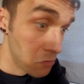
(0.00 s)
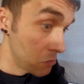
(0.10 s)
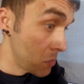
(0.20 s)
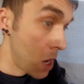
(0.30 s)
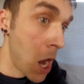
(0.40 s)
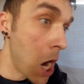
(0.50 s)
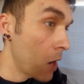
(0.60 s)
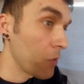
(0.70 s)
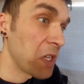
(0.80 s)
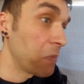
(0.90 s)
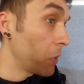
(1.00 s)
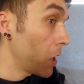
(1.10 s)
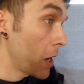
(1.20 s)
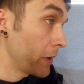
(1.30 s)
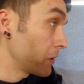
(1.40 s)
not
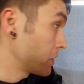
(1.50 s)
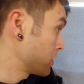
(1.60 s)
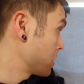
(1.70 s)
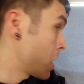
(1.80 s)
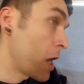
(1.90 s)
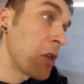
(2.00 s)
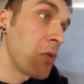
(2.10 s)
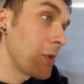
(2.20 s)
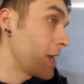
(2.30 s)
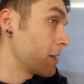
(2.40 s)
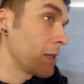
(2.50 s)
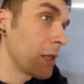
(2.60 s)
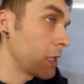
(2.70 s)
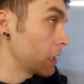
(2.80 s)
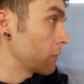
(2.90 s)
respond, not do
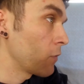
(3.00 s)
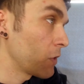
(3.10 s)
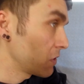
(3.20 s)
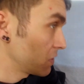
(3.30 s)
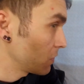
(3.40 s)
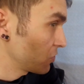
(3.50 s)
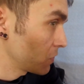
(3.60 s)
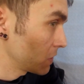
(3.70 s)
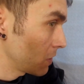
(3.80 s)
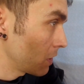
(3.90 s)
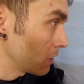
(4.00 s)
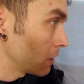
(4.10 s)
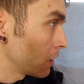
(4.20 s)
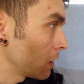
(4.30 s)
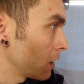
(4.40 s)
anything, even when the switch was on.
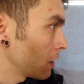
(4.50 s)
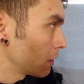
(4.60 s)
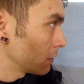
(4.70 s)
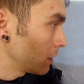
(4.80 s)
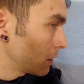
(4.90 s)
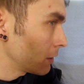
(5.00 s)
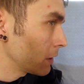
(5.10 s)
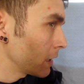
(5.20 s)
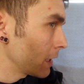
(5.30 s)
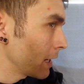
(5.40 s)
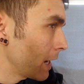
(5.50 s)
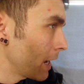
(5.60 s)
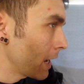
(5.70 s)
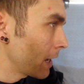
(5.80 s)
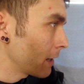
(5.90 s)
Luckily, I
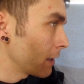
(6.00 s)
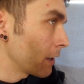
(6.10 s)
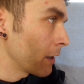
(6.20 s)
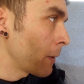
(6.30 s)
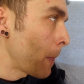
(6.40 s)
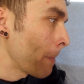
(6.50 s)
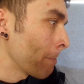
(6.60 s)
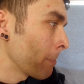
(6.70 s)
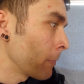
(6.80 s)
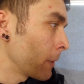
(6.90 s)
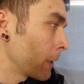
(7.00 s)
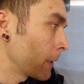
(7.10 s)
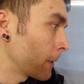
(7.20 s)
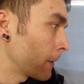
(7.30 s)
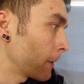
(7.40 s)
had the
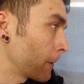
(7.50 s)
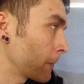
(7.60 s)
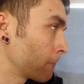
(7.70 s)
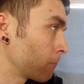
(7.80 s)
nav?